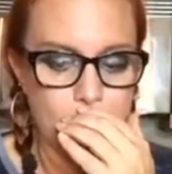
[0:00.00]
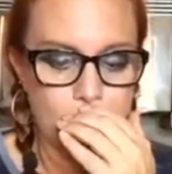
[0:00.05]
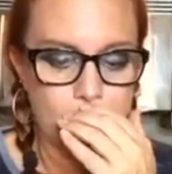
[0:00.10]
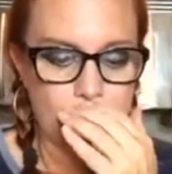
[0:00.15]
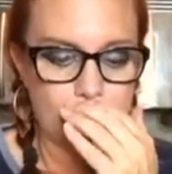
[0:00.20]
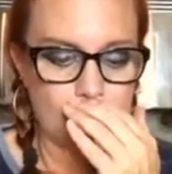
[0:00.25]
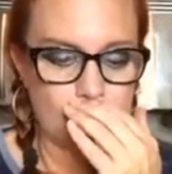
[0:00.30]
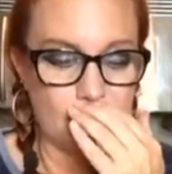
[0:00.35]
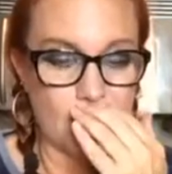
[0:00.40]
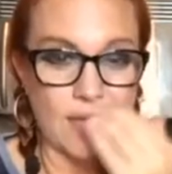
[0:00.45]

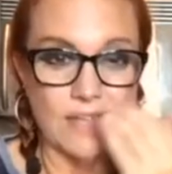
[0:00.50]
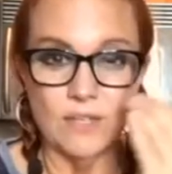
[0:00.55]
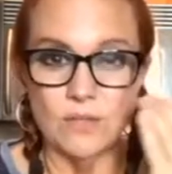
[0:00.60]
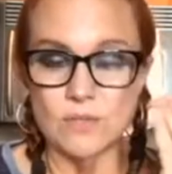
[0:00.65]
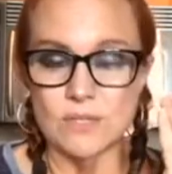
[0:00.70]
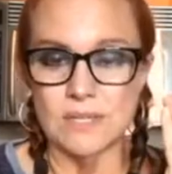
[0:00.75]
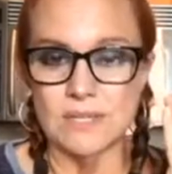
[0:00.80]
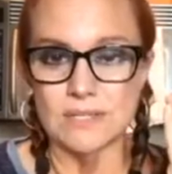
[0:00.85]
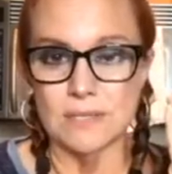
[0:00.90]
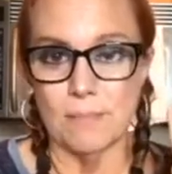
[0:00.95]
Um, I
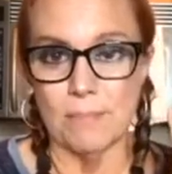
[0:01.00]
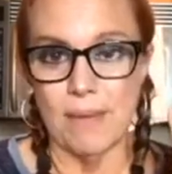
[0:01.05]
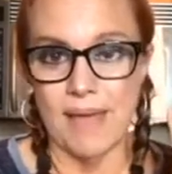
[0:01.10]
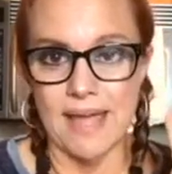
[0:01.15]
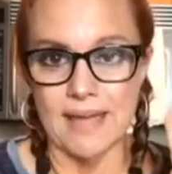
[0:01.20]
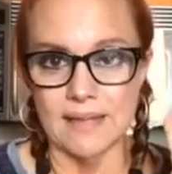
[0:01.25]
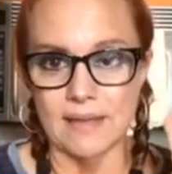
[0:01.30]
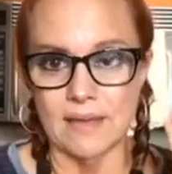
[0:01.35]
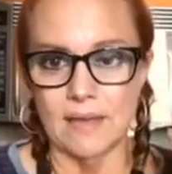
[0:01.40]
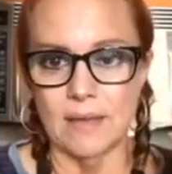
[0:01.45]
use it as a
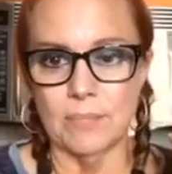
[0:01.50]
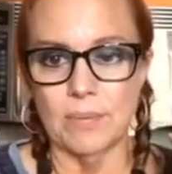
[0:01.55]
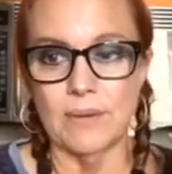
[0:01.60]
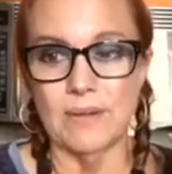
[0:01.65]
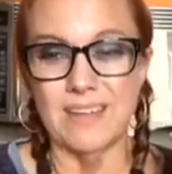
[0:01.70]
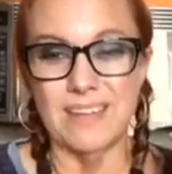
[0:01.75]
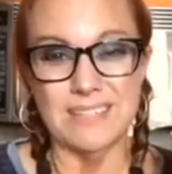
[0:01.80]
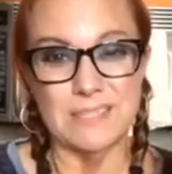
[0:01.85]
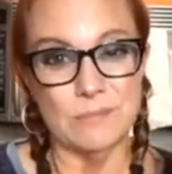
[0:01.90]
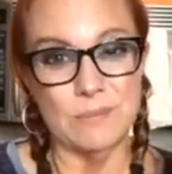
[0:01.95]
backup.
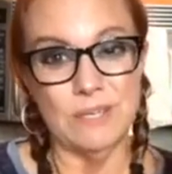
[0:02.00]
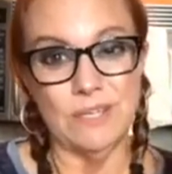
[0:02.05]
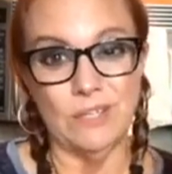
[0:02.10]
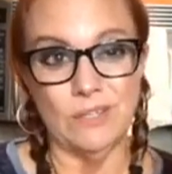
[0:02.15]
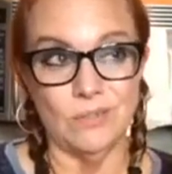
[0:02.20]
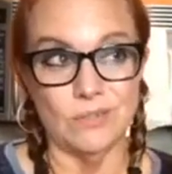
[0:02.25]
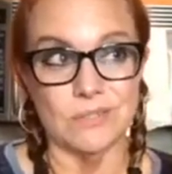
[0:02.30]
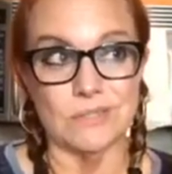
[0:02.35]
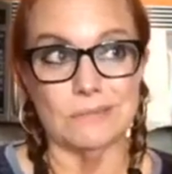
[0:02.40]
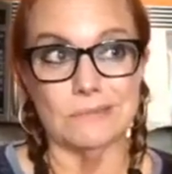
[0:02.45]
It's been
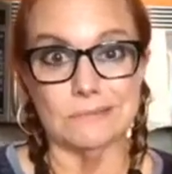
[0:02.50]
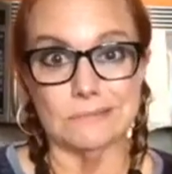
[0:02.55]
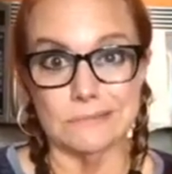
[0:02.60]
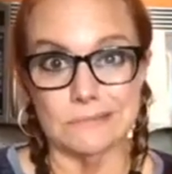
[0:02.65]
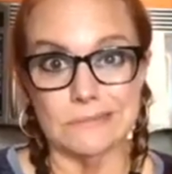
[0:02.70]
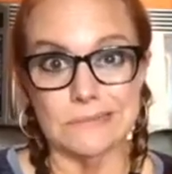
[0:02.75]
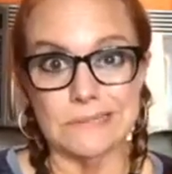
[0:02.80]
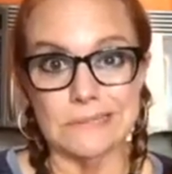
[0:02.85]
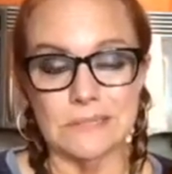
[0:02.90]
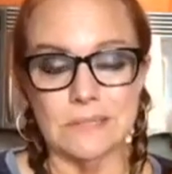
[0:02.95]
used a
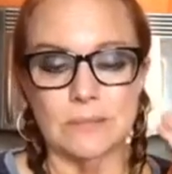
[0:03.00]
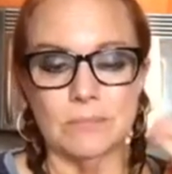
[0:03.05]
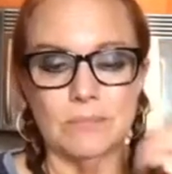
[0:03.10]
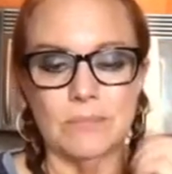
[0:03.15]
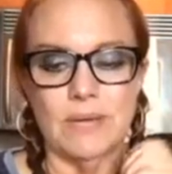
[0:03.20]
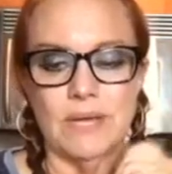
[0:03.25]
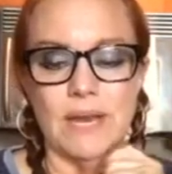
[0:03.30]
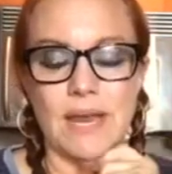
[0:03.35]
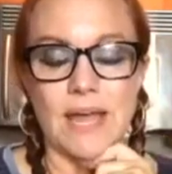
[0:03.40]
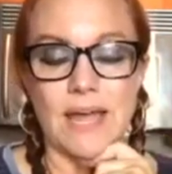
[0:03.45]
lot,
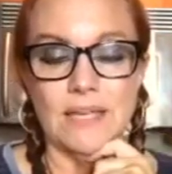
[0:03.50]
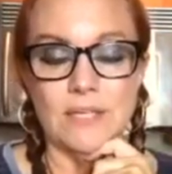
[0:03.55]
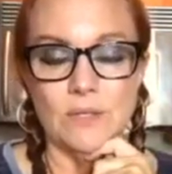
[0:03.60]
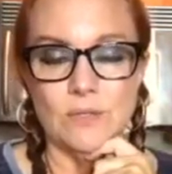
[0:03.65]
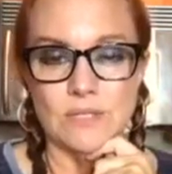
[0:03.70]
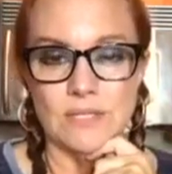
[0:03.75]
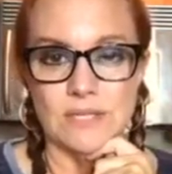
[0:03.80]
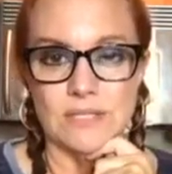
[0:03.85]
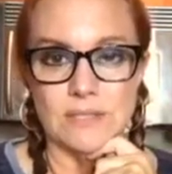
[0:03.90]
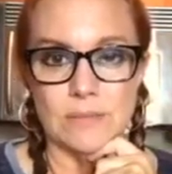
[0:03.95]
but I
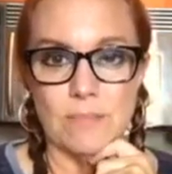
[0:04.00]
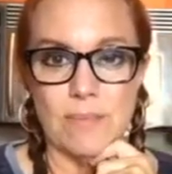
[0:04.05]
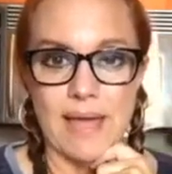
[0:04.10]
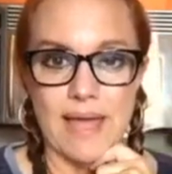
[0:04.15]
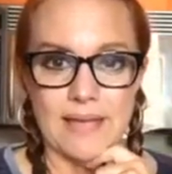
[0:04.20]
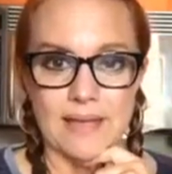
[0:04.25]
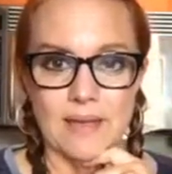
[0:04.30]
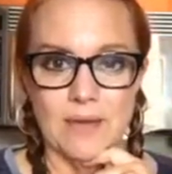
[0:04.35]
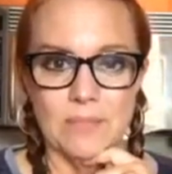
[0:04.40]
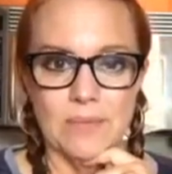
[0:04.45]
use it as a
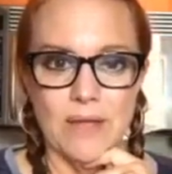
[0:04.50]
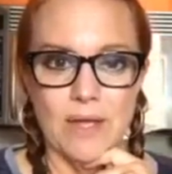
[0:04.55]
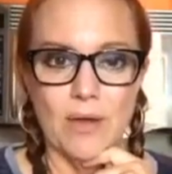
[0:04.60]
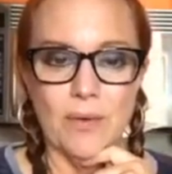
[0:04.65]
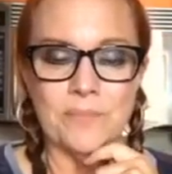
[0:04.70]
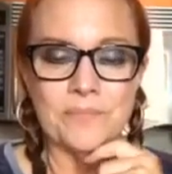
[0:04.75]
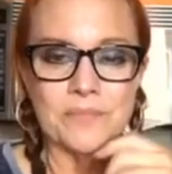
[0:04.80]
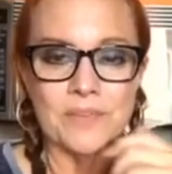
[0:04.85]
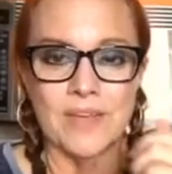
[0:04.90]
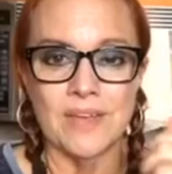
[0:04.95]
backup
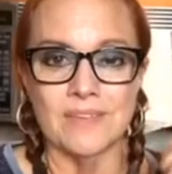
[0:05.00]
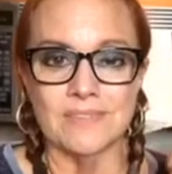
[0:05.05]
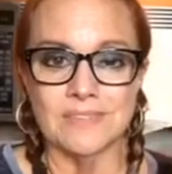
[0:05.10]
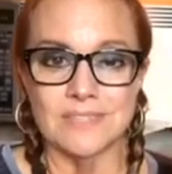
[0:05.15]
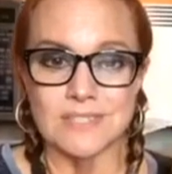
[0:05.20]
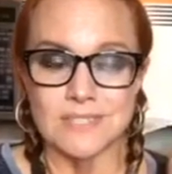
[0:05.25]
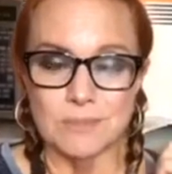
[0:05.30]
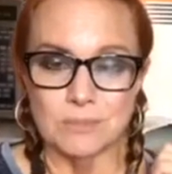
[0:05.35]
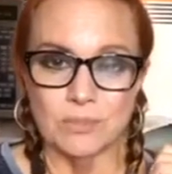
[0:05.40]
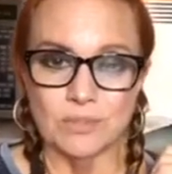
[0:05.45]
now.
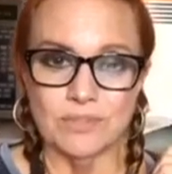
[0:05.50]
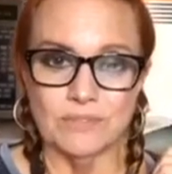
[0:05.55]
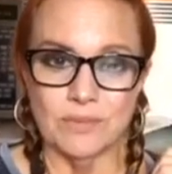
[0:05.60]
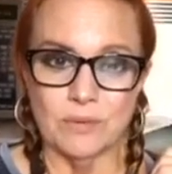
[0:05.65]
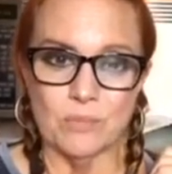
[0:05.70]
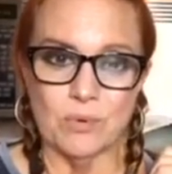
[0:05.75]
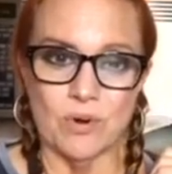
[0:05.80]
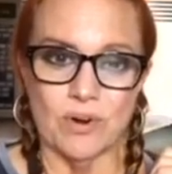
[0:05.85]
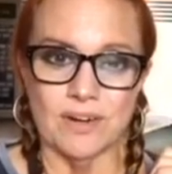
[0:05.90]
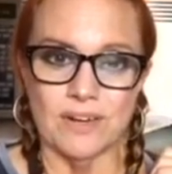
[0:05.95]
The Simple
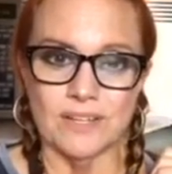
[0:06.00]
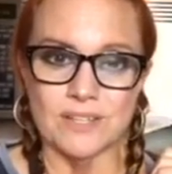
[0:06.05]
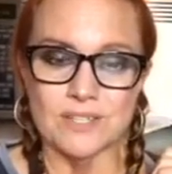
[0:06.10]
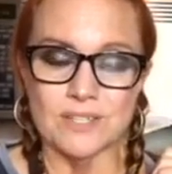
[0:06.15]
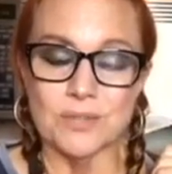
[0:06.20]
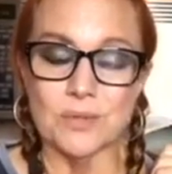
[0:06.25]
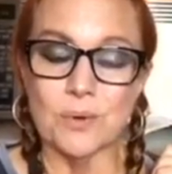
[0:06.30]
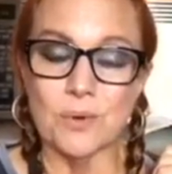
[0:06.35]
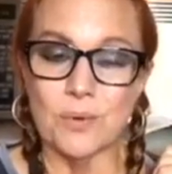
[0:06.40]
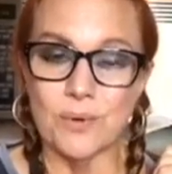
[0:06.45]
Living
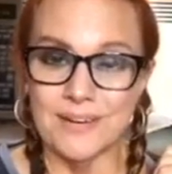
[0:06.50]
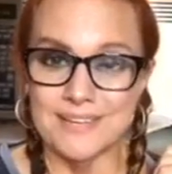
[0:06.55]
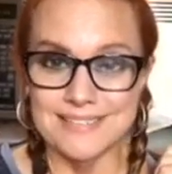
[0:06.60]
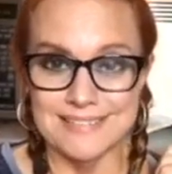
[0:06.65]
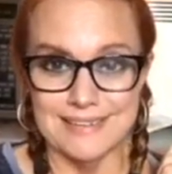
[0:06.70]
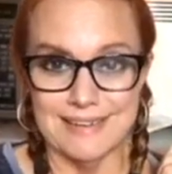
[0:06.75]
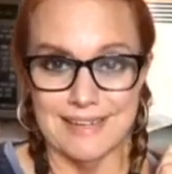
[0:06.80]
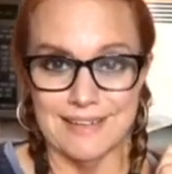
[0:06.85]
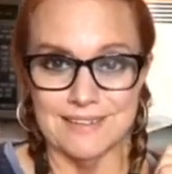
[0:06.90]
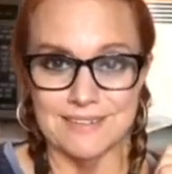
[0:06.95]
products, the
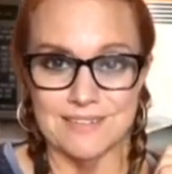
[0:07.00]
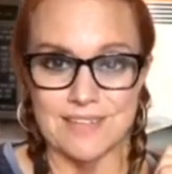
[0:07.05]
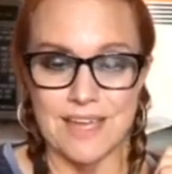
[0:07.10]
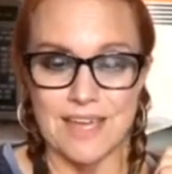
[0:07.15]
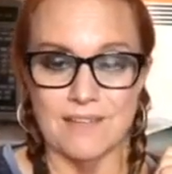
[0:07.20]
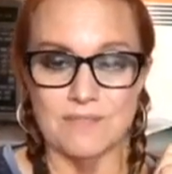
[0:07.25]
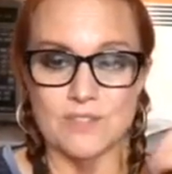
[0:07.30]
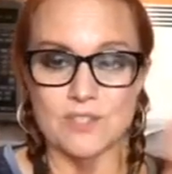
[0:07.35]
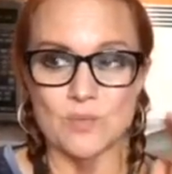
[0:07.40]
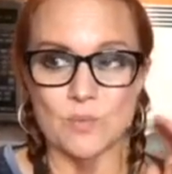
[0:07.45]
reason I
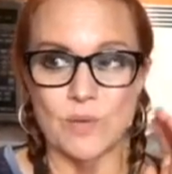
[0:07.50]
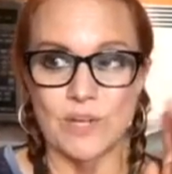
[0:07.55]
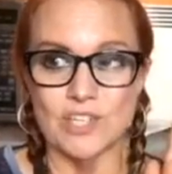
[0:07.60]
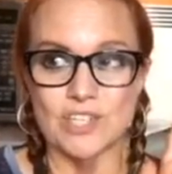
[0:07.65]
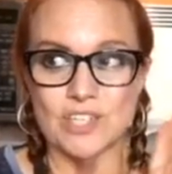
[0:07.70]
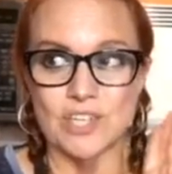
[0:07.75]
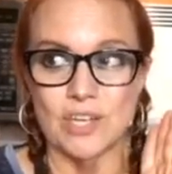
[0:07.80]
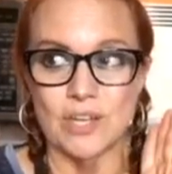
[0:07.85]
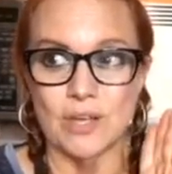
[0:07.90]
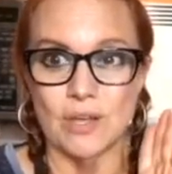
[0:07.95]
have
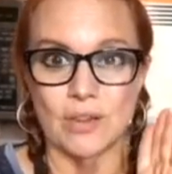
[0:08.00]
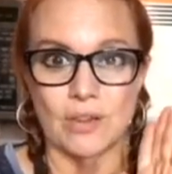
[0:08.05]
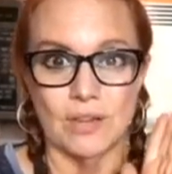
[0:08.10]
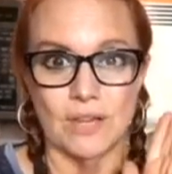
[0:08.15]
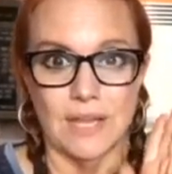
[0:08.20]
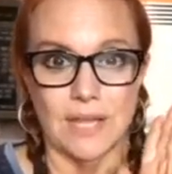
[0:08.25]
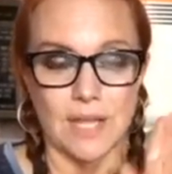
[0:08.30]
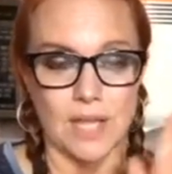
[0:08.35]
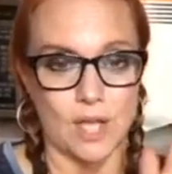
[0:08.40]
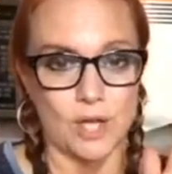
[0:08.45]
switched
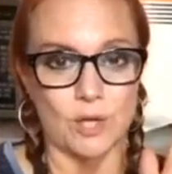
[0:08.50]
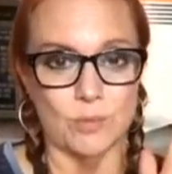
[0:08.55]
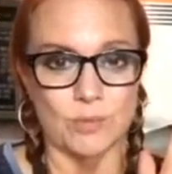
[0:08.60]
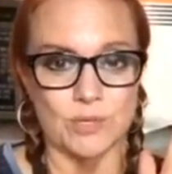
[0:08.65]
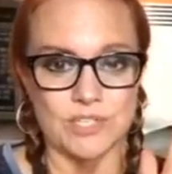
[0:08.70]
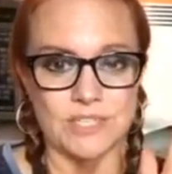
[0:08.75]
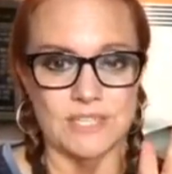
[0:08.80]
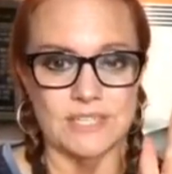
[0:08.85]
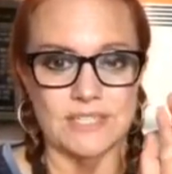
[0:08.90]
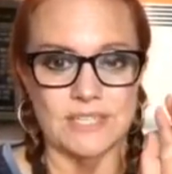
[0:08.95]
like
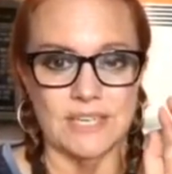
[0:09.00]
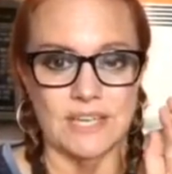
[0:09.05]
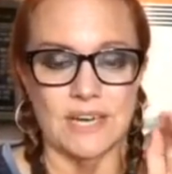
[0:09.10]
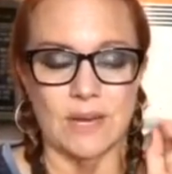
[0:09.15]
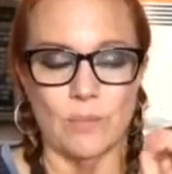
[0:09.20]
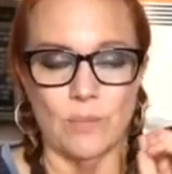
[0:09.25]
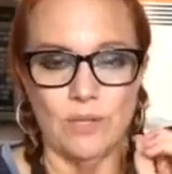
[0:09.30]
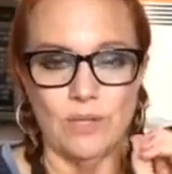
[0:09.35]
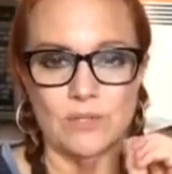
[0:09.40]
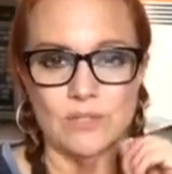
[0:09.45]
100% to
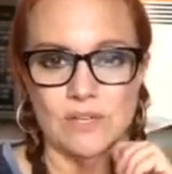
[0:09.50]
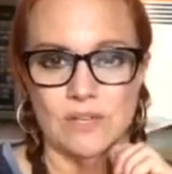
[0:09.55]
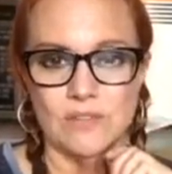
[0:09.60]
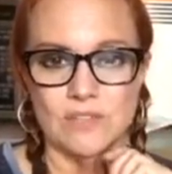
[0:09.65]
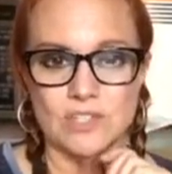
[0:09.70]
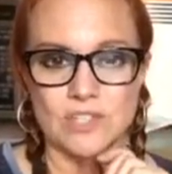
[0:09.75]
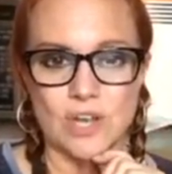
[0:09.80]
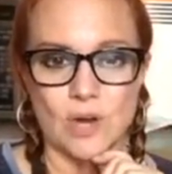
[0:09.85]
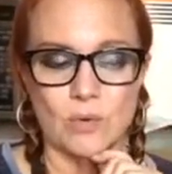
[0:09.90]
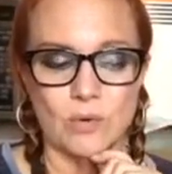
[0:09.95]
it and we use it
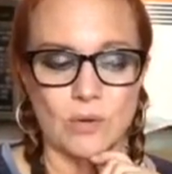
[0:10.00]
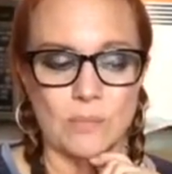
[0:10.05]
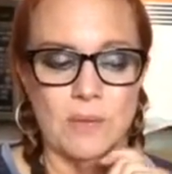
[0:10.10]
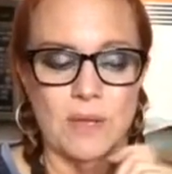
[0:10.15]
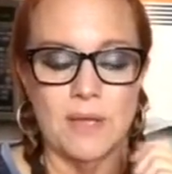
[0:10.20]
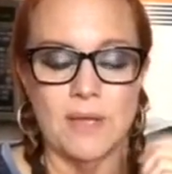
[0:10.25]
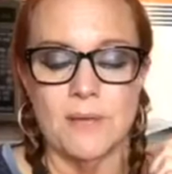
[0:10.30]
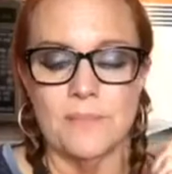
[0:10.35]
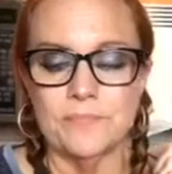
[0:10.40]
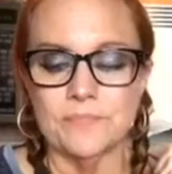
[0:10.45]
in the
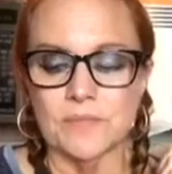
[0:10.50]
showroom